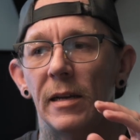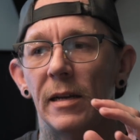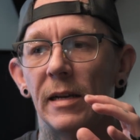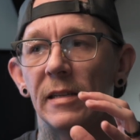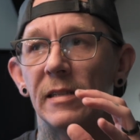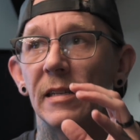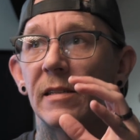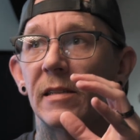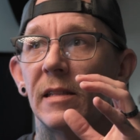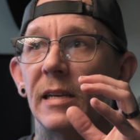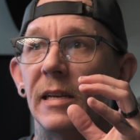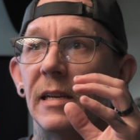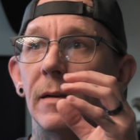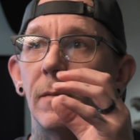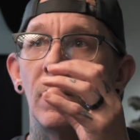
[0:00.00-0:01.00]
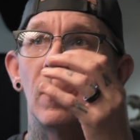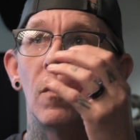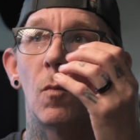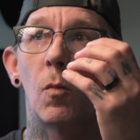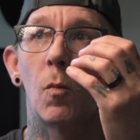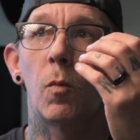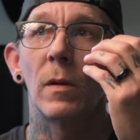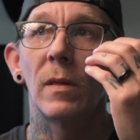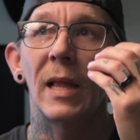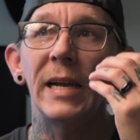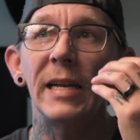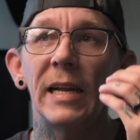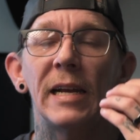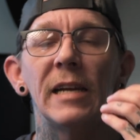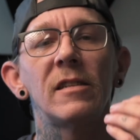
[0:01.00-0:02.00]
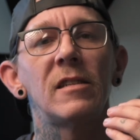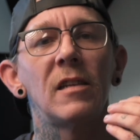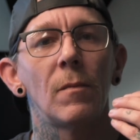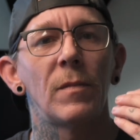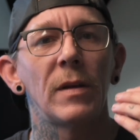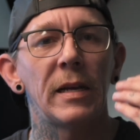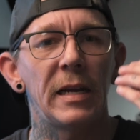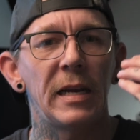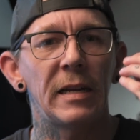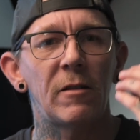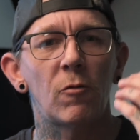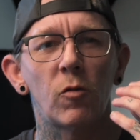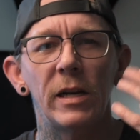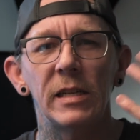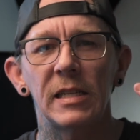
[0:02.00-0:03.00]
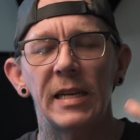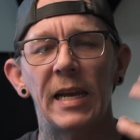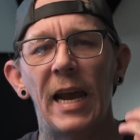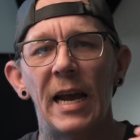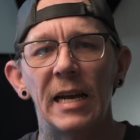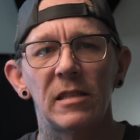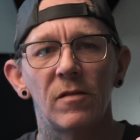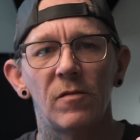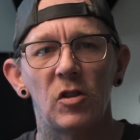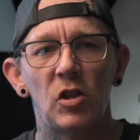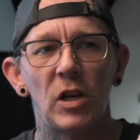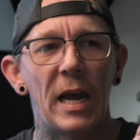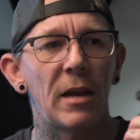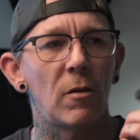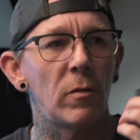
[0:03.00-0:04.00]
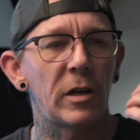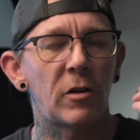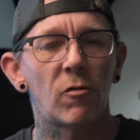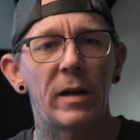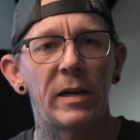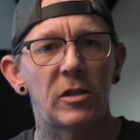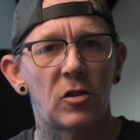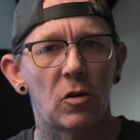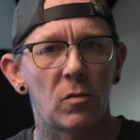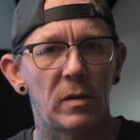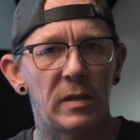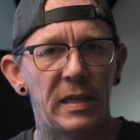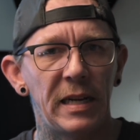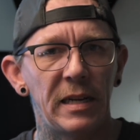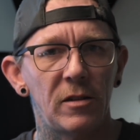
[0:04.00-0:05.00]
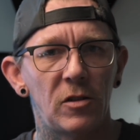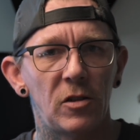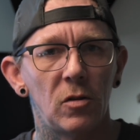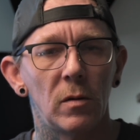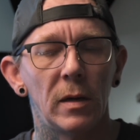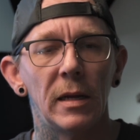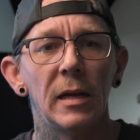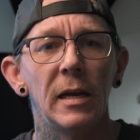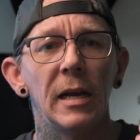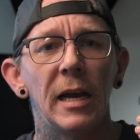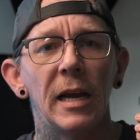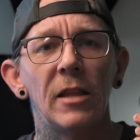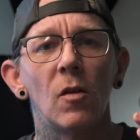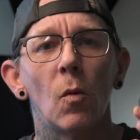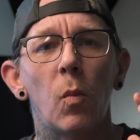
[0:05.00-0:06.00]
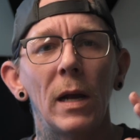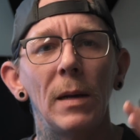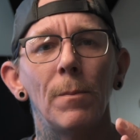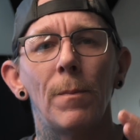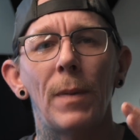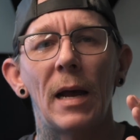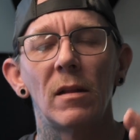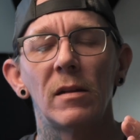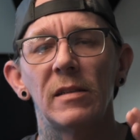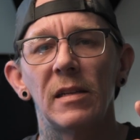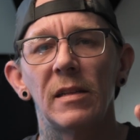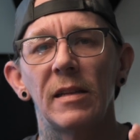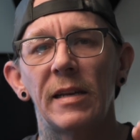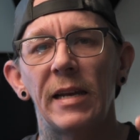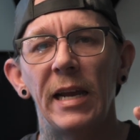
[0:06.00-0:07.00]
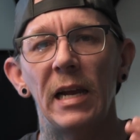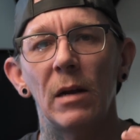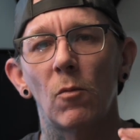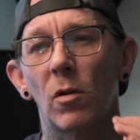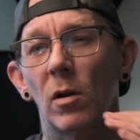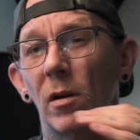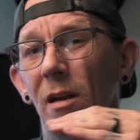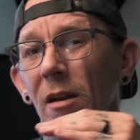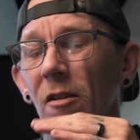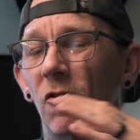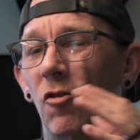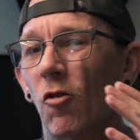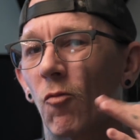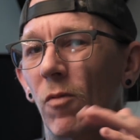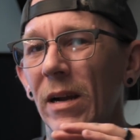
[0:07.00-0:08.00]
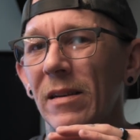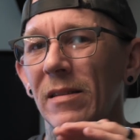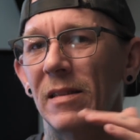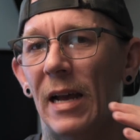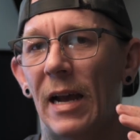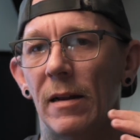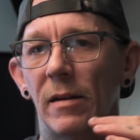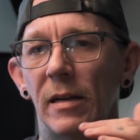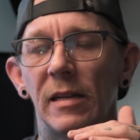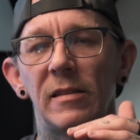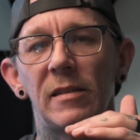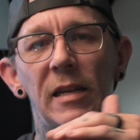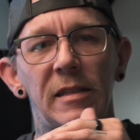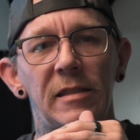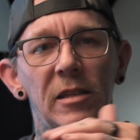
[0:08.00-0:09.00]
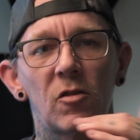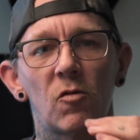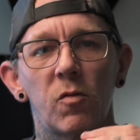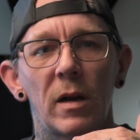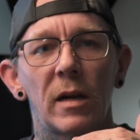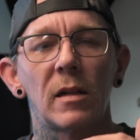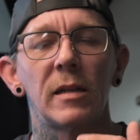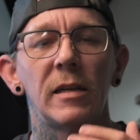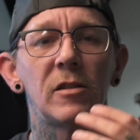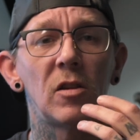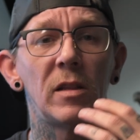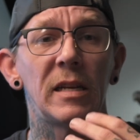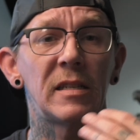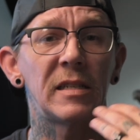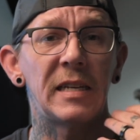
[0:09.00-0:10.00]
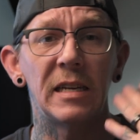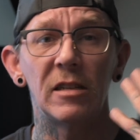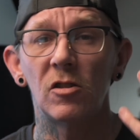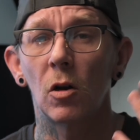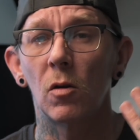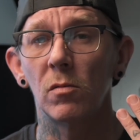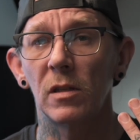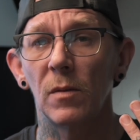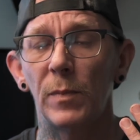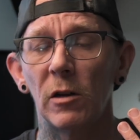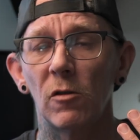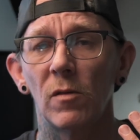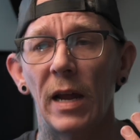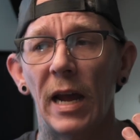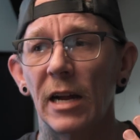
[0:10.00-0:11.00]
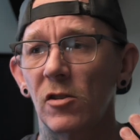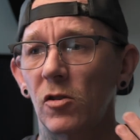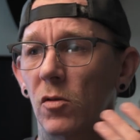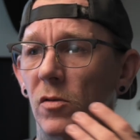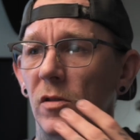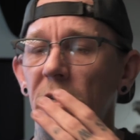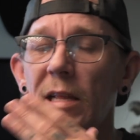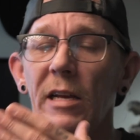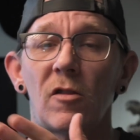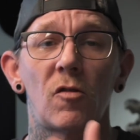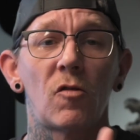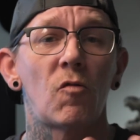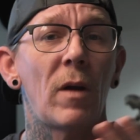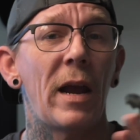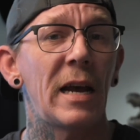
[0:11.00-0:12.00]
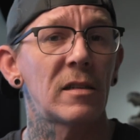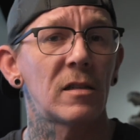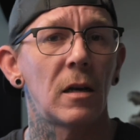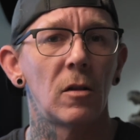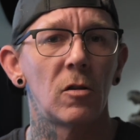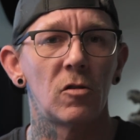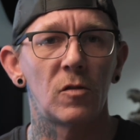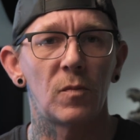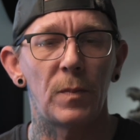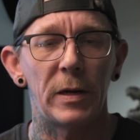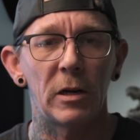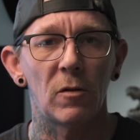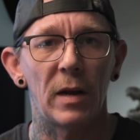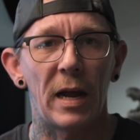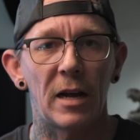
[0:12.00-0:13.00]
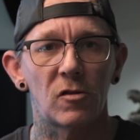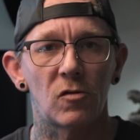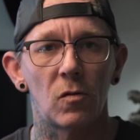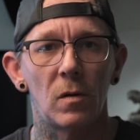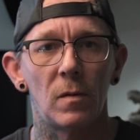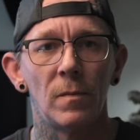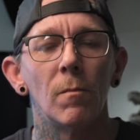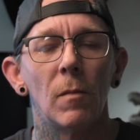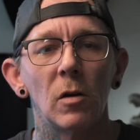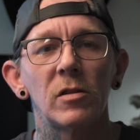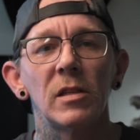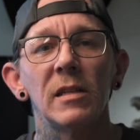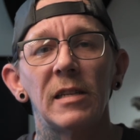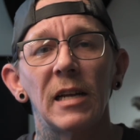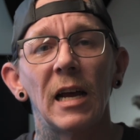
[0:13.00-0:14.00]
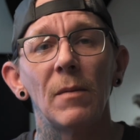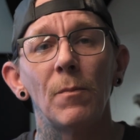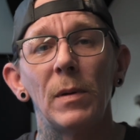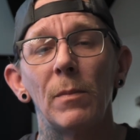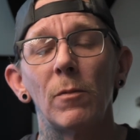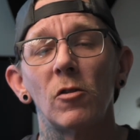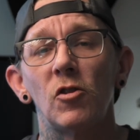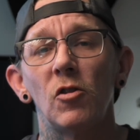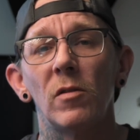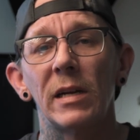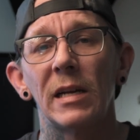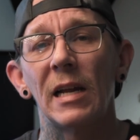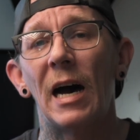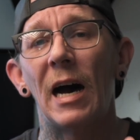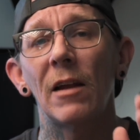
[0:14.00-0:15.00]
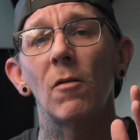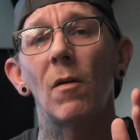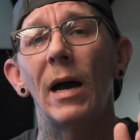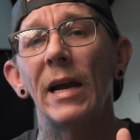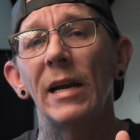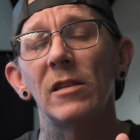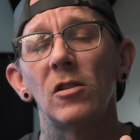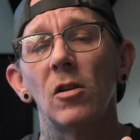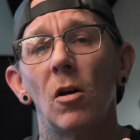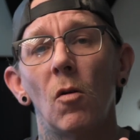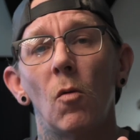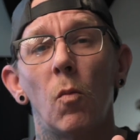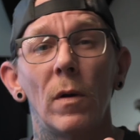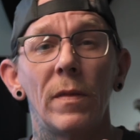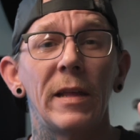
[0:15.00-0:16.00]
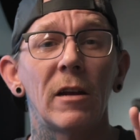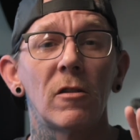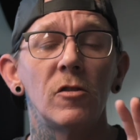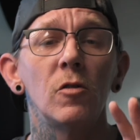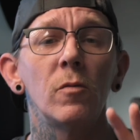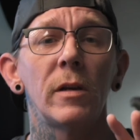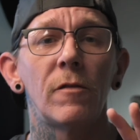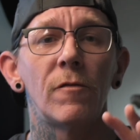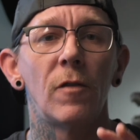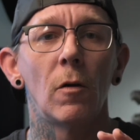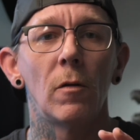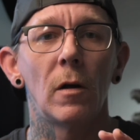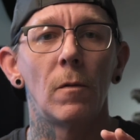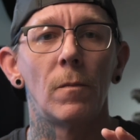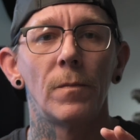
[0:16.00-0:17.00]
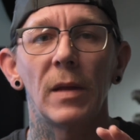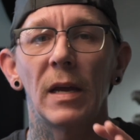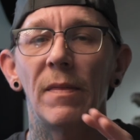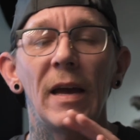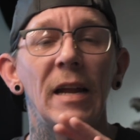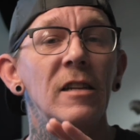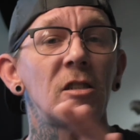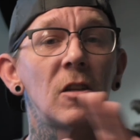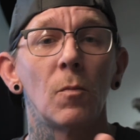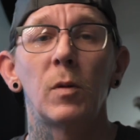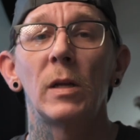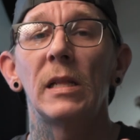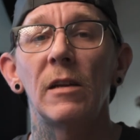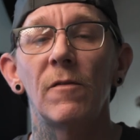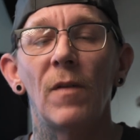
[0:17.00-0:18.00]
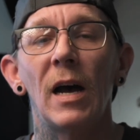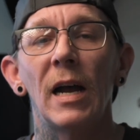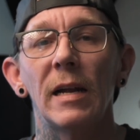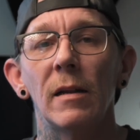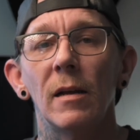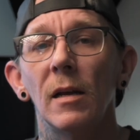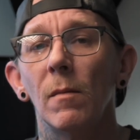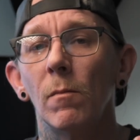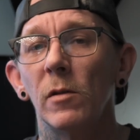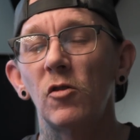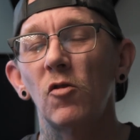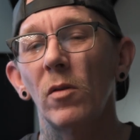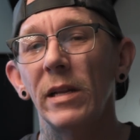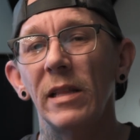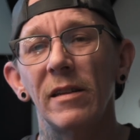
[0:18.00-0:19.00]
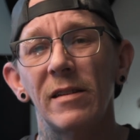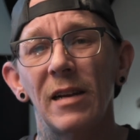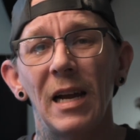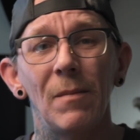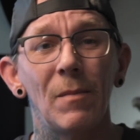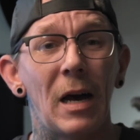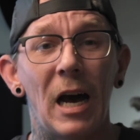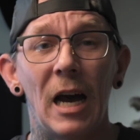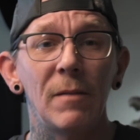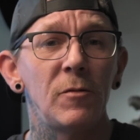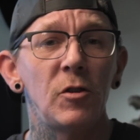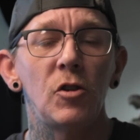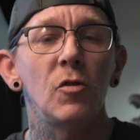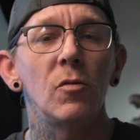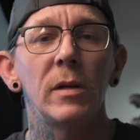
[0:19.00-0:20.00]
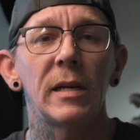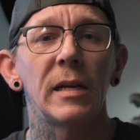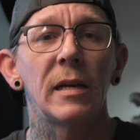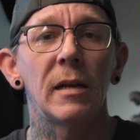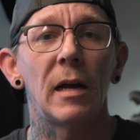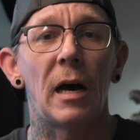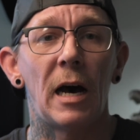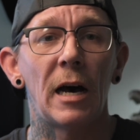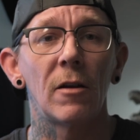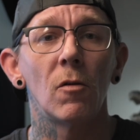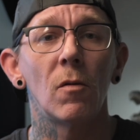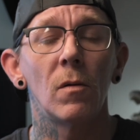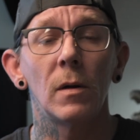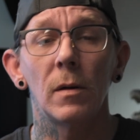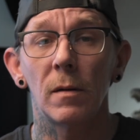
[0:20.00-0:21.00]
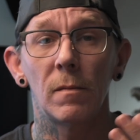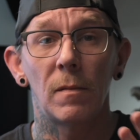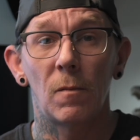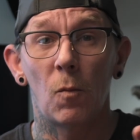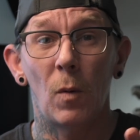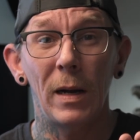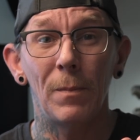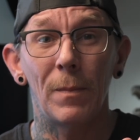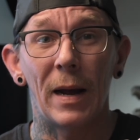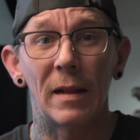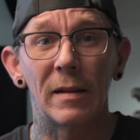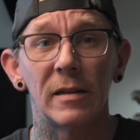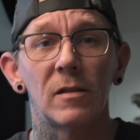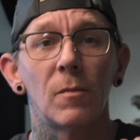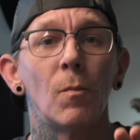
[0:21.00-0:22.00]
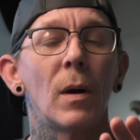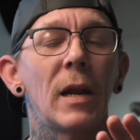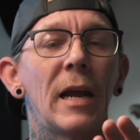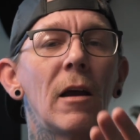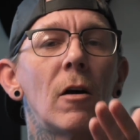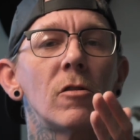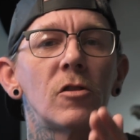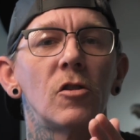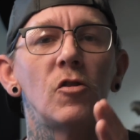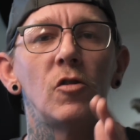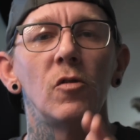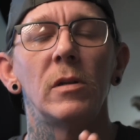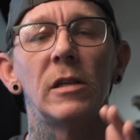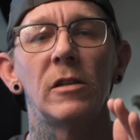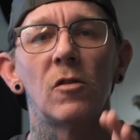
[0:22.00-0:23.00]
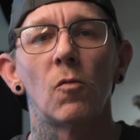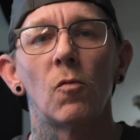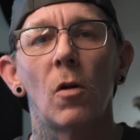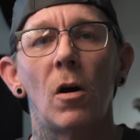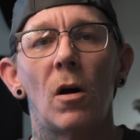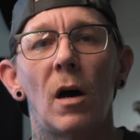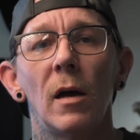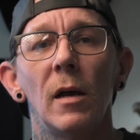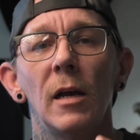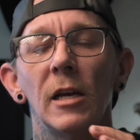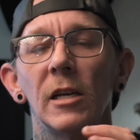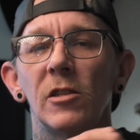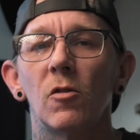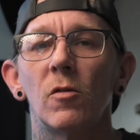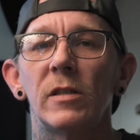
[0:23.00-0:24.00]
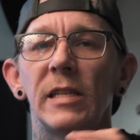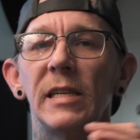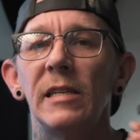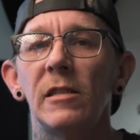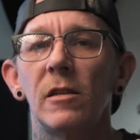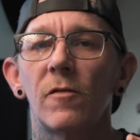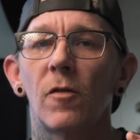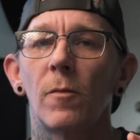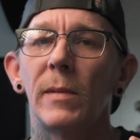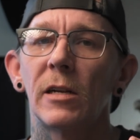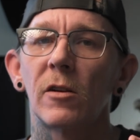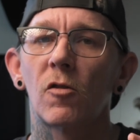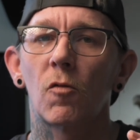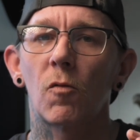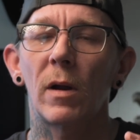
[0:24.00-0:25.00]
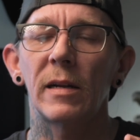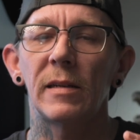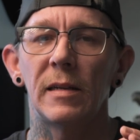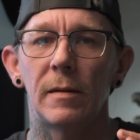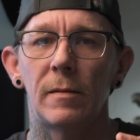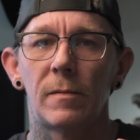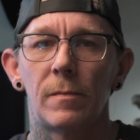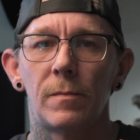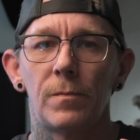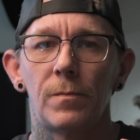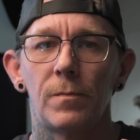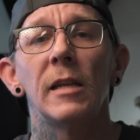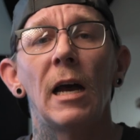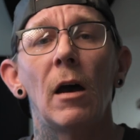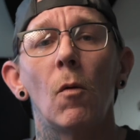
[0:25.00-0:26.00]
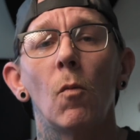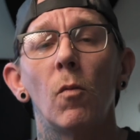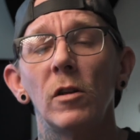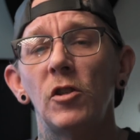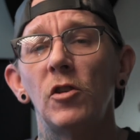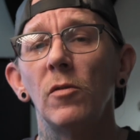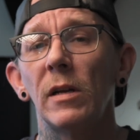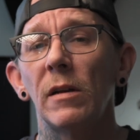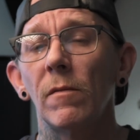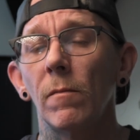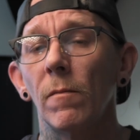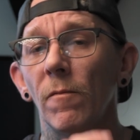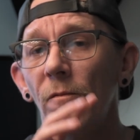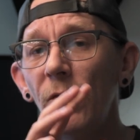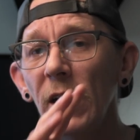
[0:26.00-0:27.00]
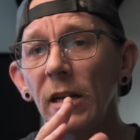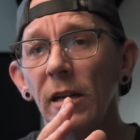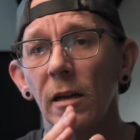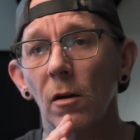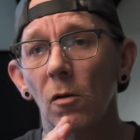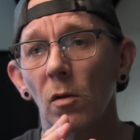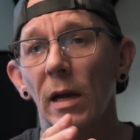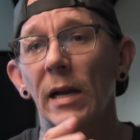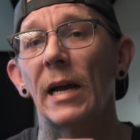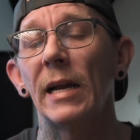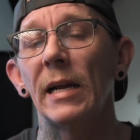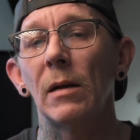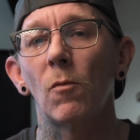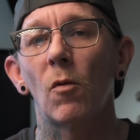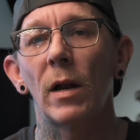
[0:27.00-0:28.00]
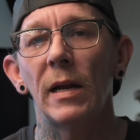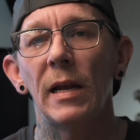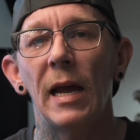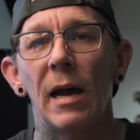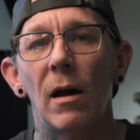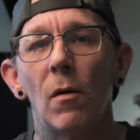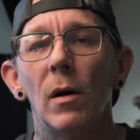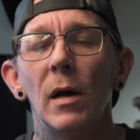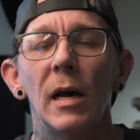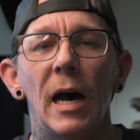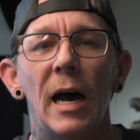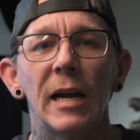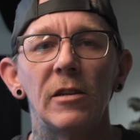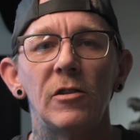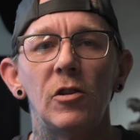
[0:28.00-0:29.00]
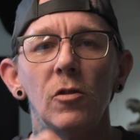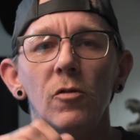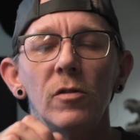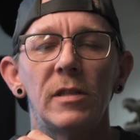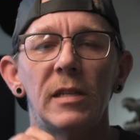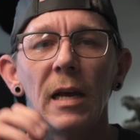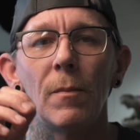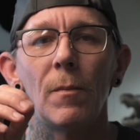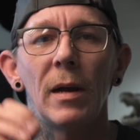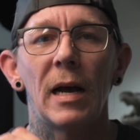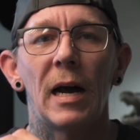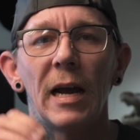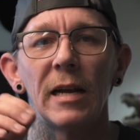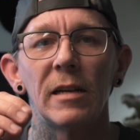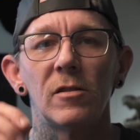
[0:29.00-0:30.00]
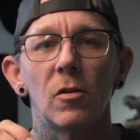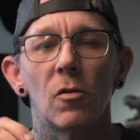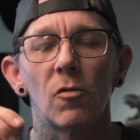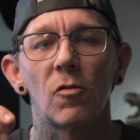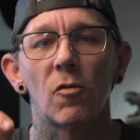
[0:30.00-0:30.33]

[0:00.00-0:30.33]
it's when light hits something, it creates a cast of a shadow. It creates certain tints to it. And the white balance in the camera corrects that. It sets it correctly so that skin tones appear natural, so that the grass colors appear natural. Most of the time, people are shooting in auto ISO when they are doing photo, and that is completely fine. Majority of the time, I'm shooting in auto white balance, but I also shoot into RAW, so it's easier for me to correct it. Now, when shooting video like I am right now, I do set my ISO